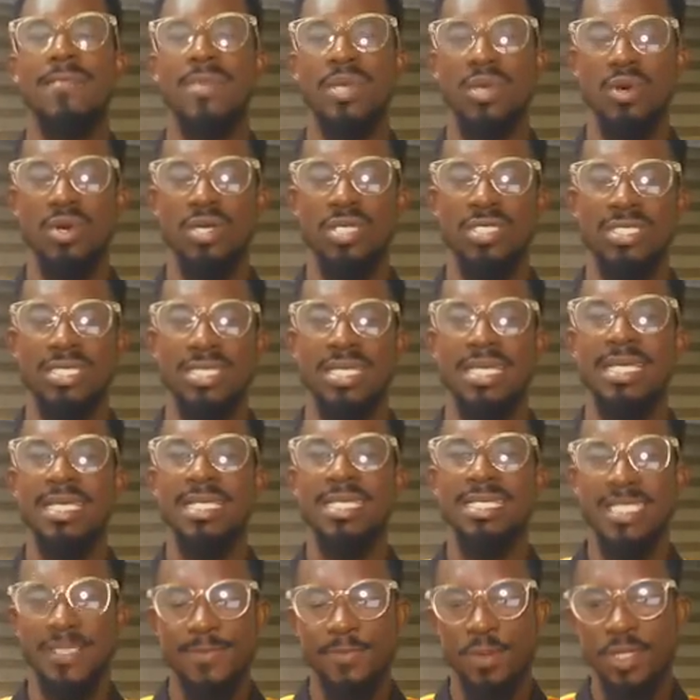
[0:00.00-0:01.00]
Because
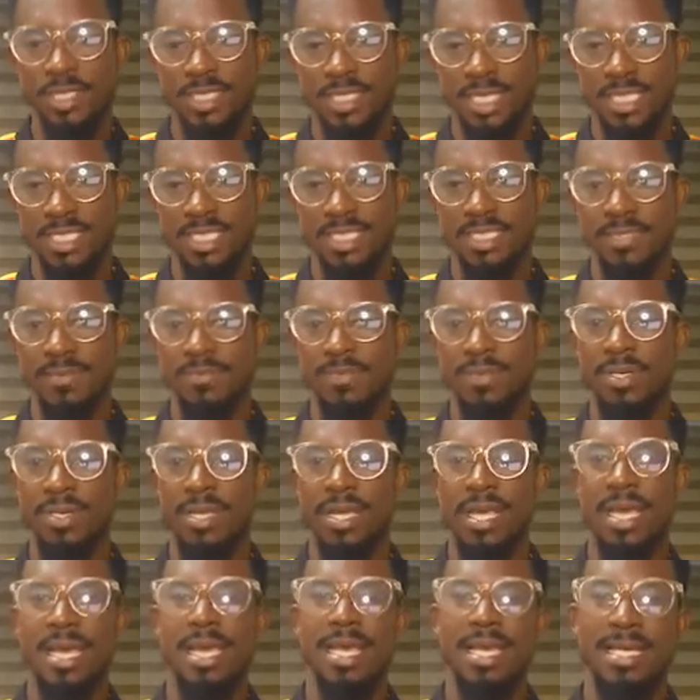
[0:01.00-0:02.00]
in sponsorship,
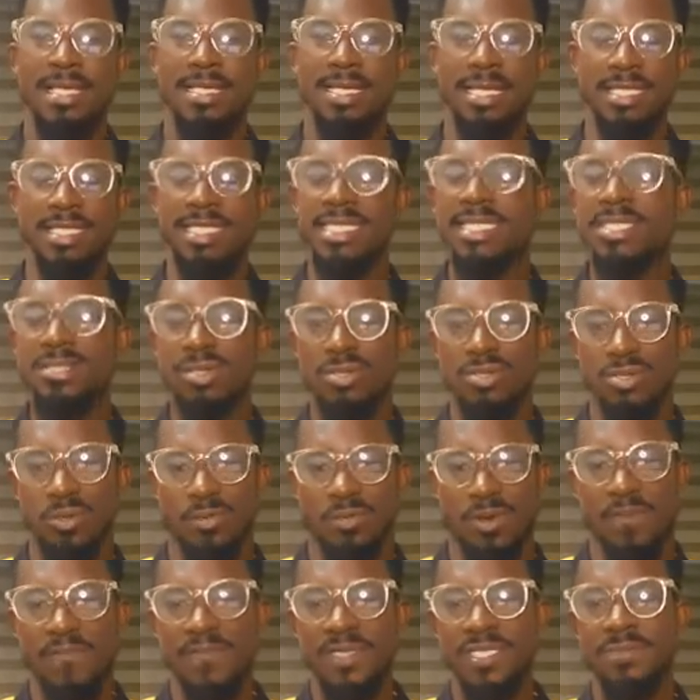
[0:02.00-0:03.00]
the details
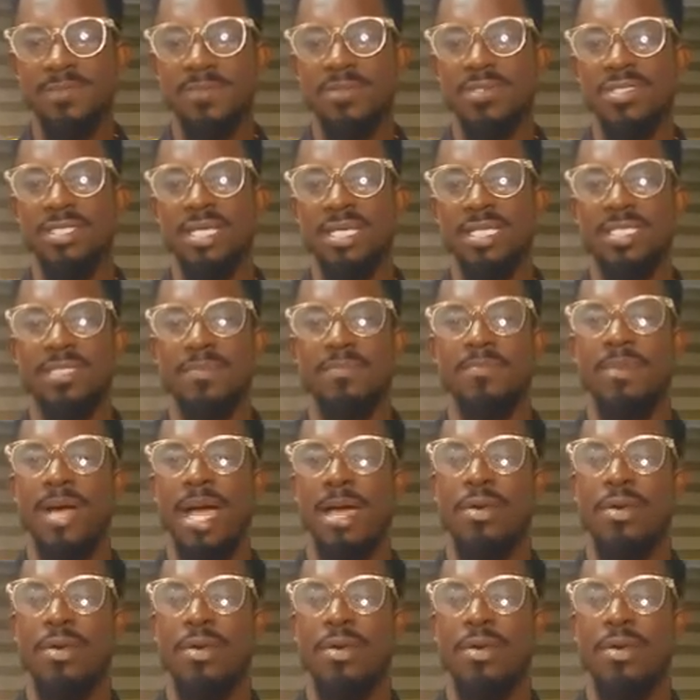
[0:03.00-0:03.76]
of every sponsorship,